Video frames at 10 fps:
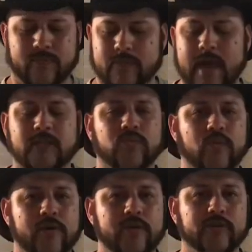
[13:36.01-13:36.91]
that's
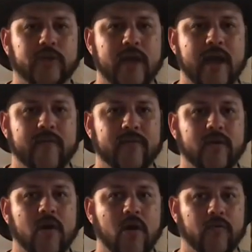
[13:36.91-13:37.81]
where you should have it
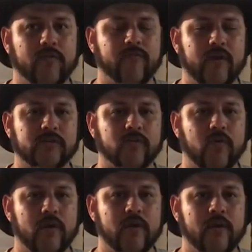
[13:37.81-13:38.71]
on the French horn.